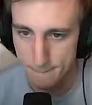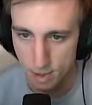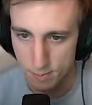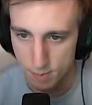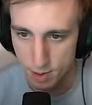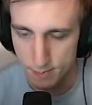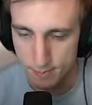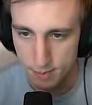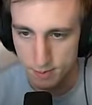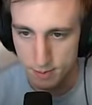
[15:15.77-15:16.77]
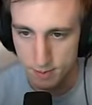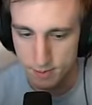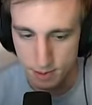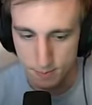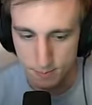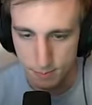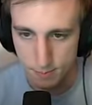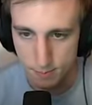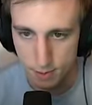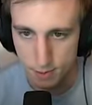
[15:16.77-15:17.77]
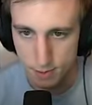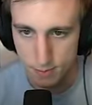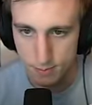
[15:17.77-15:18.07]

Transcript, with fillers: Bum bum bum bum bum bum bum bum.